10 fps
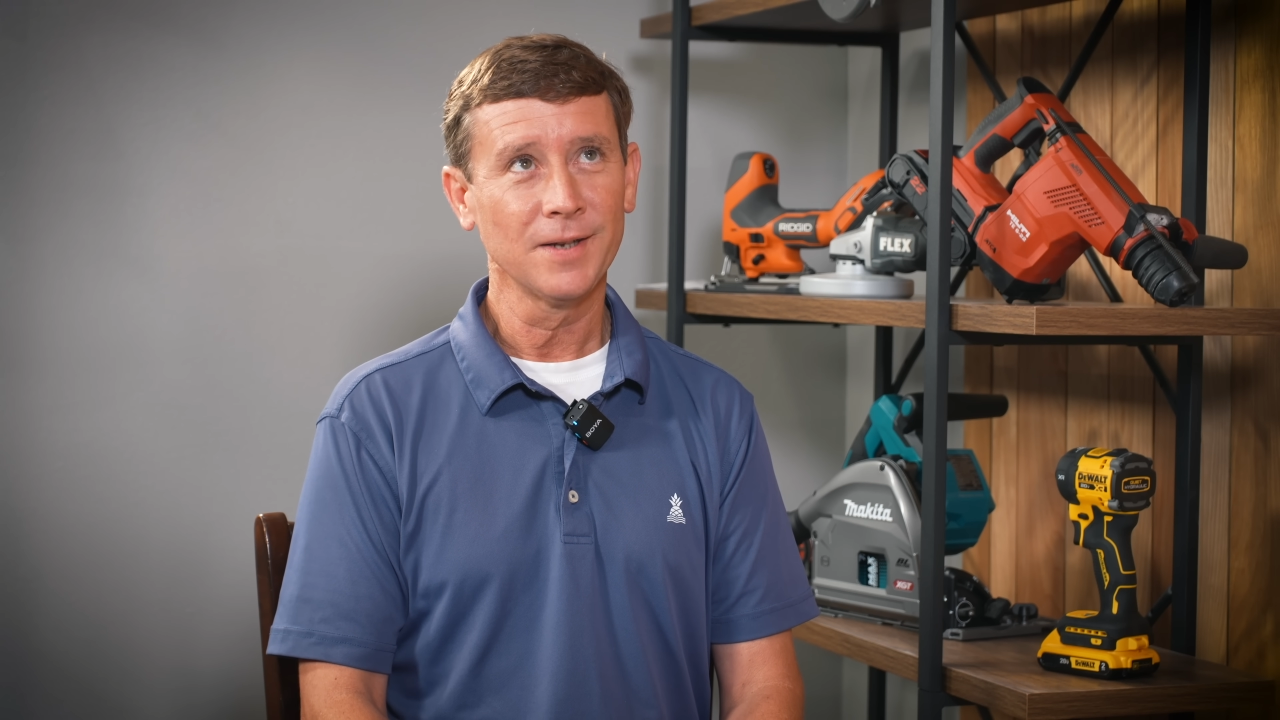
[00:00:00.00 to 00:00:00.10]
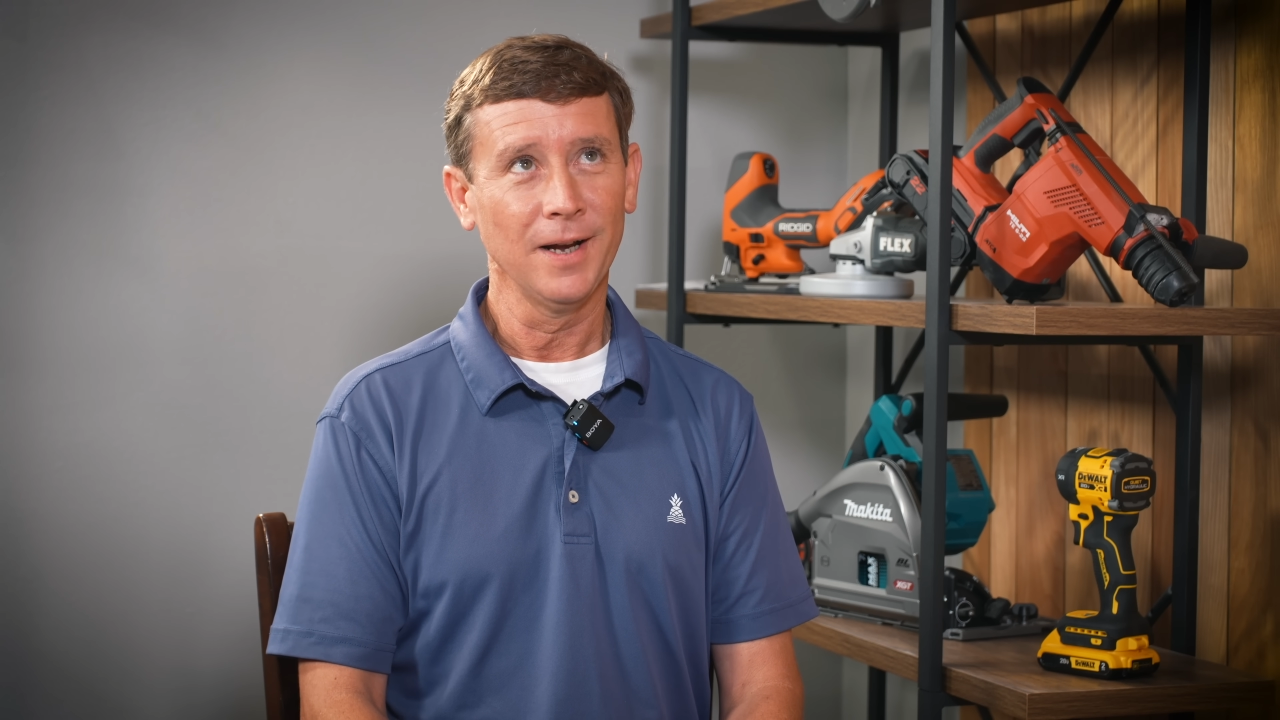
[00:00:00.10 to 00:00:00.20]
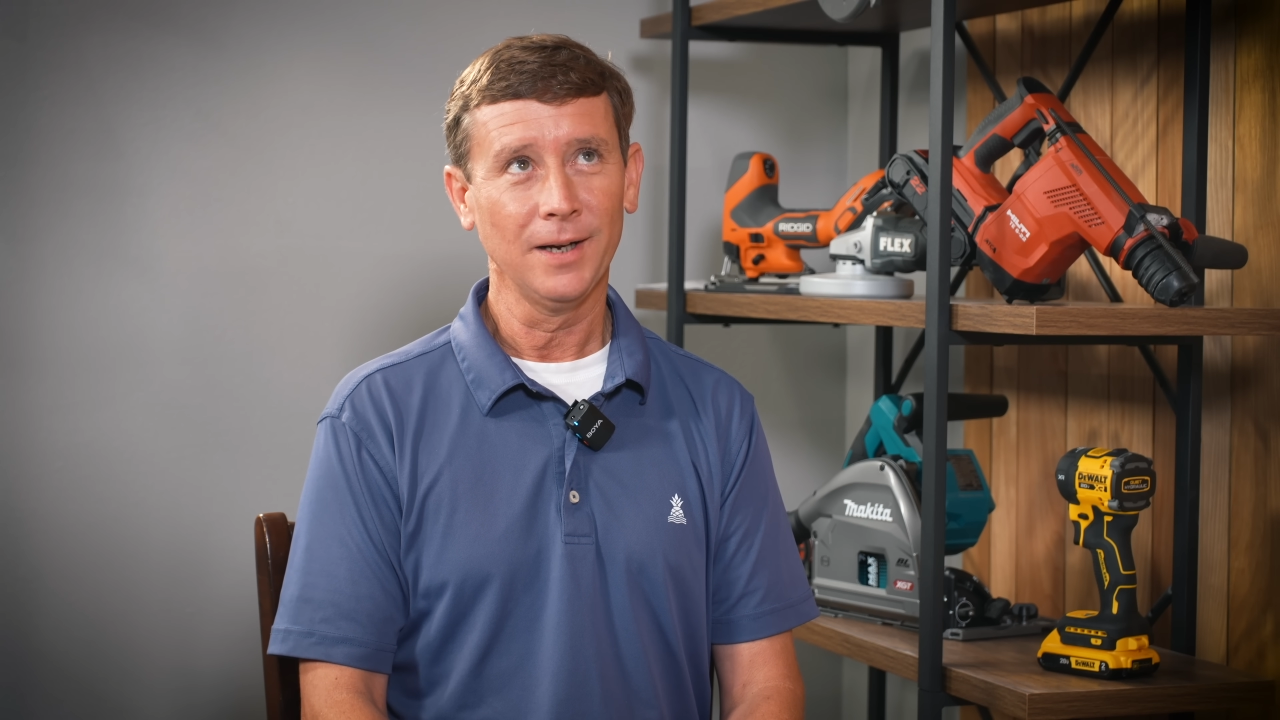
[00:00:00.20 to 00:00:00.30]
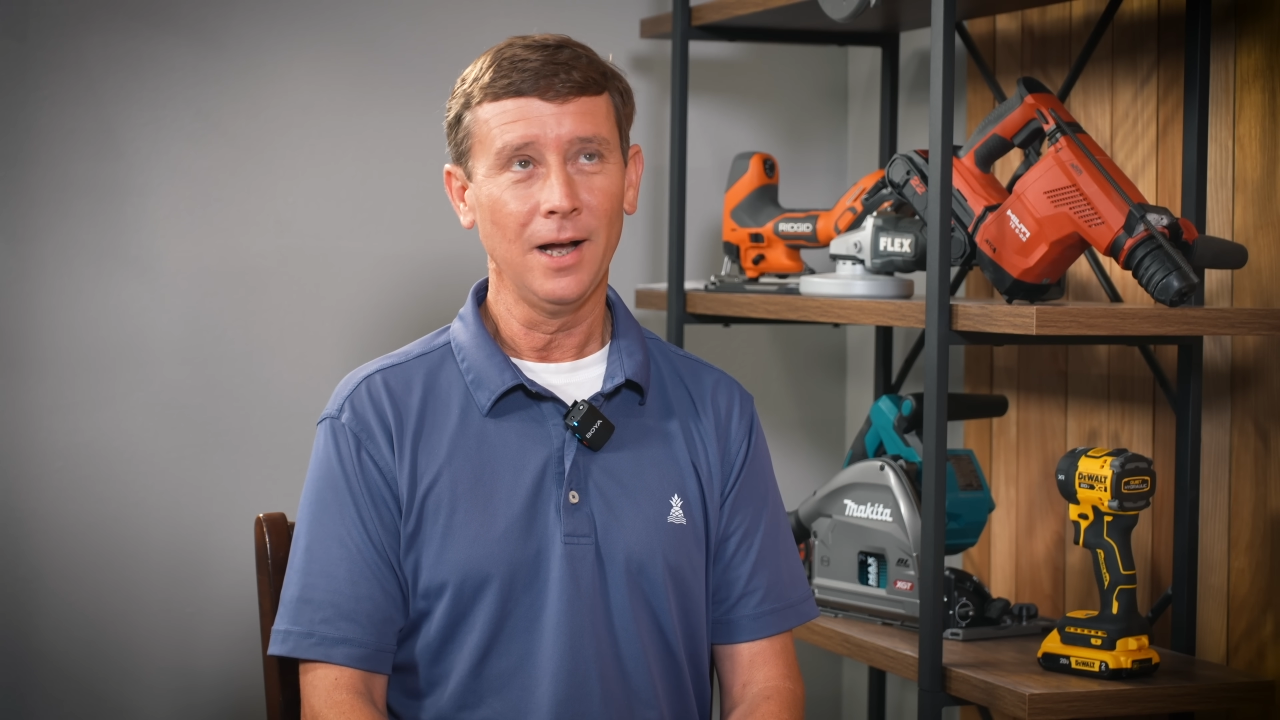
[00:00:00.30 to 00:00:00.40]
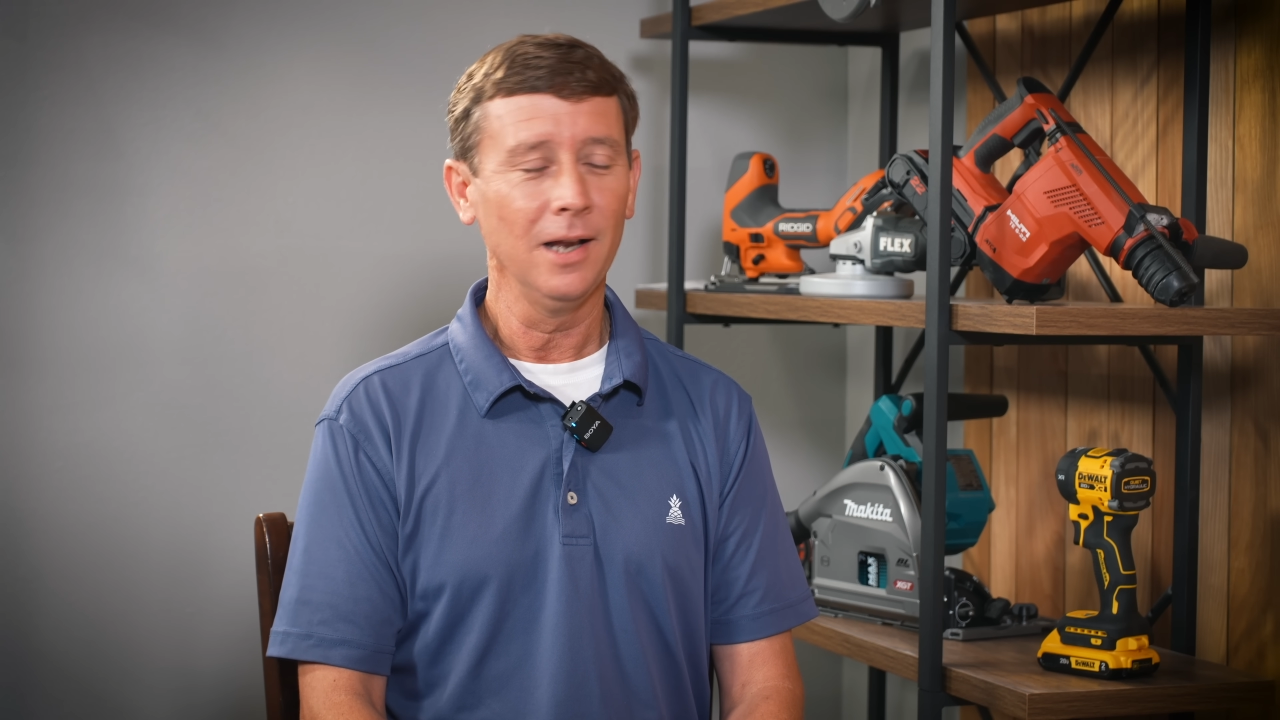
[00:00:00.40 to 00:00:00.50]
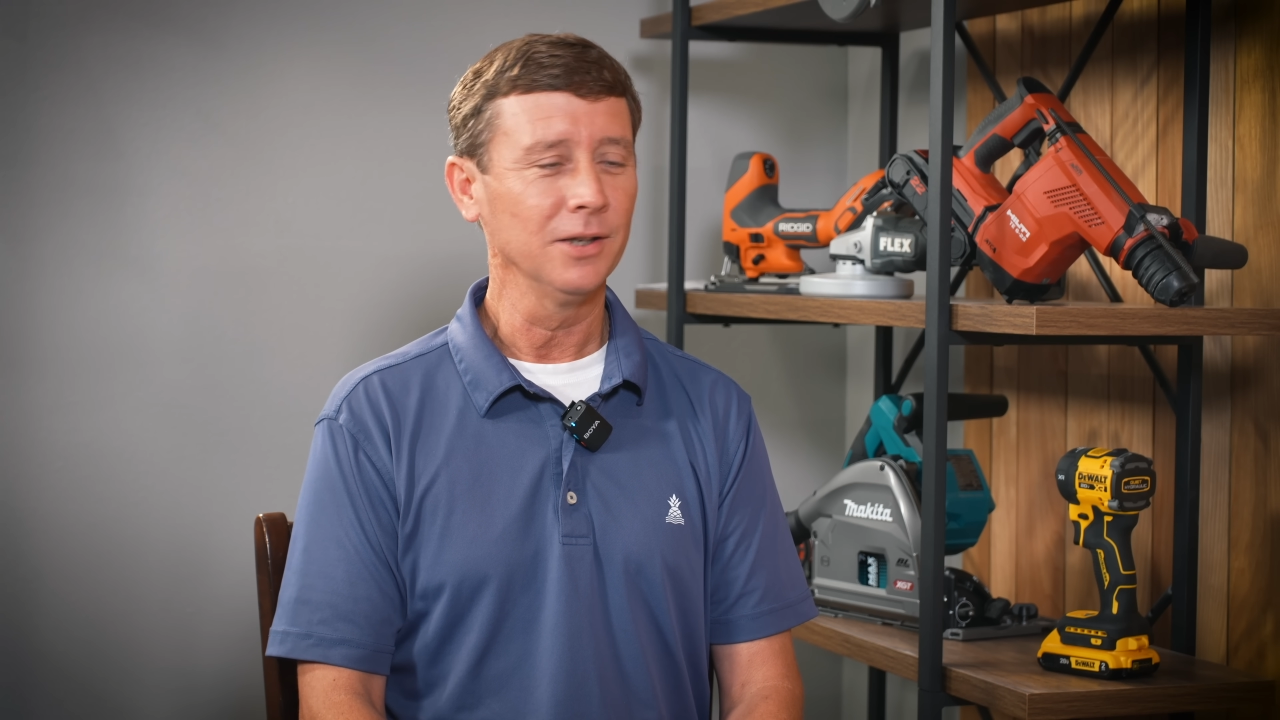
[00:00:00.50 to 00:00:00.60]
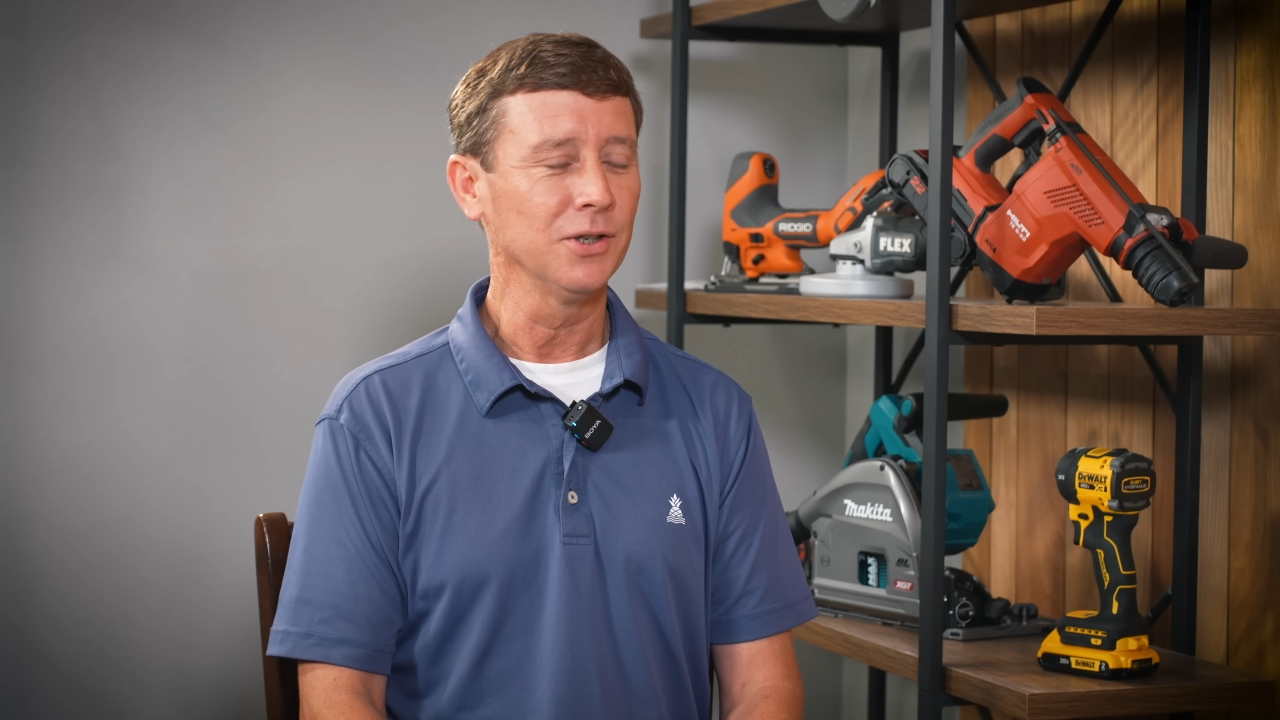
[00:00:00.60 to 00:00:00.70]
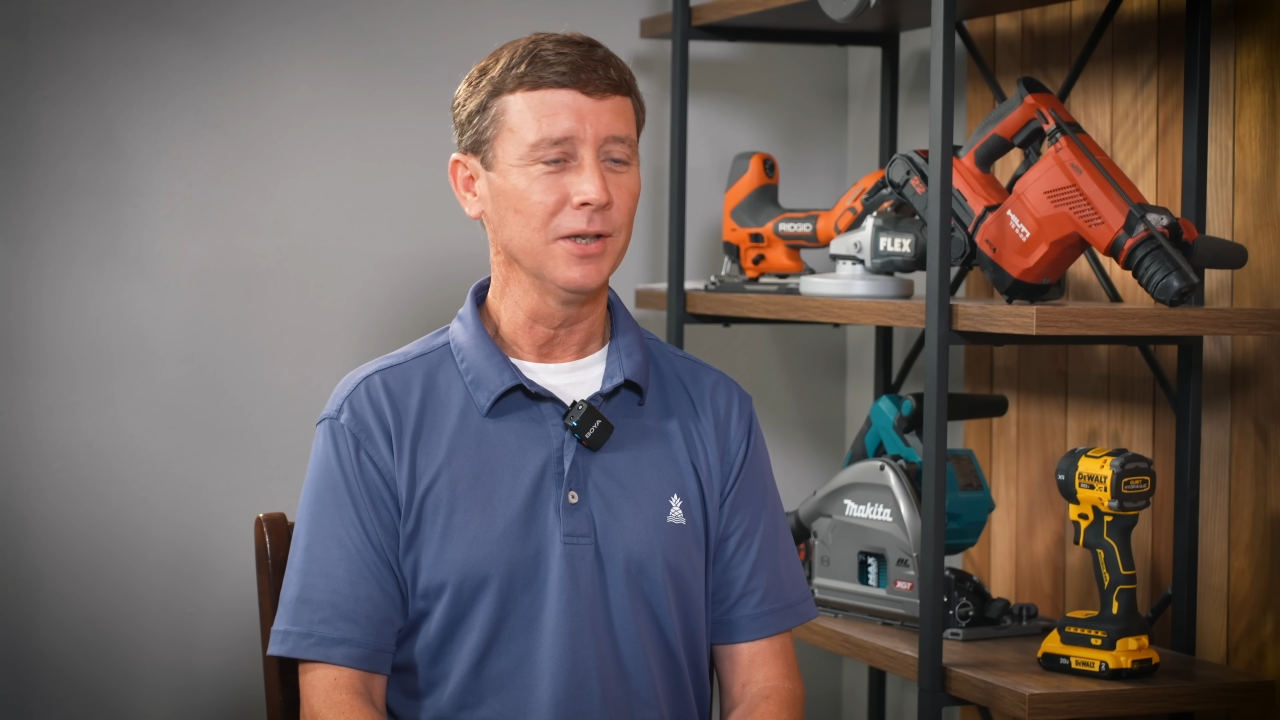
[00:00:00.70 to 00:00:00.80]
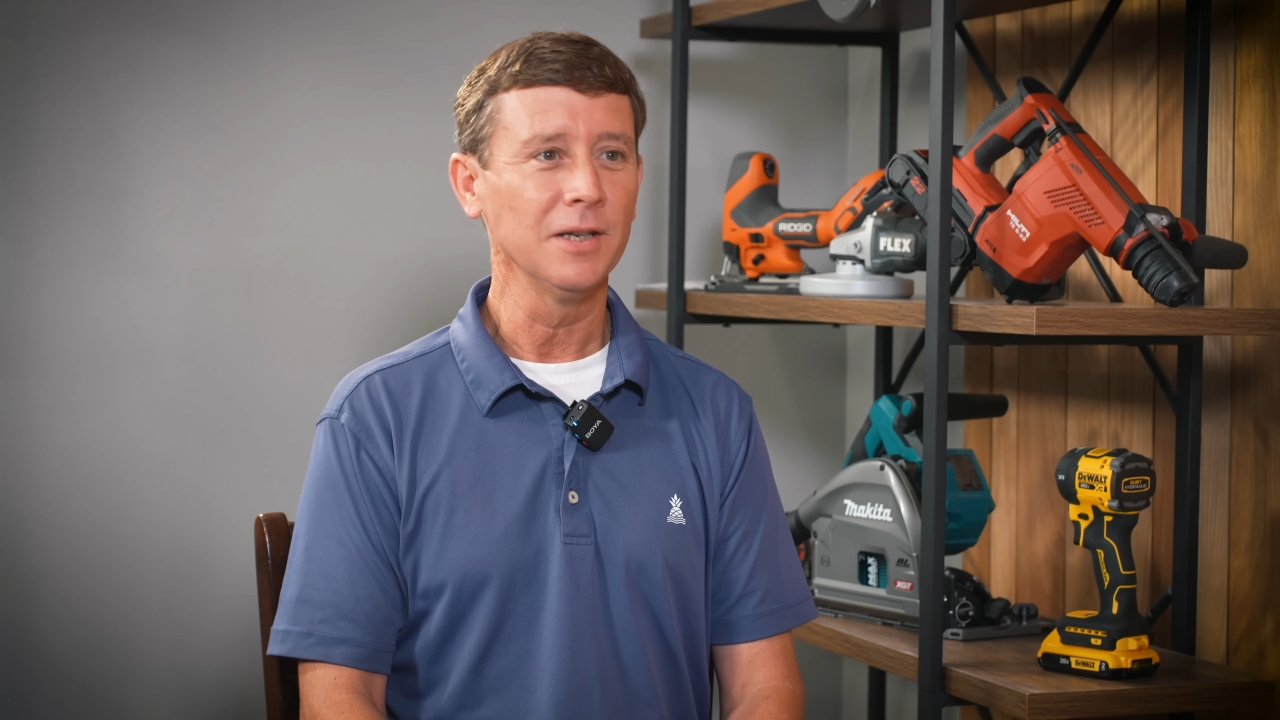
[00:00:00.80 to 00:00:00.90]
technology,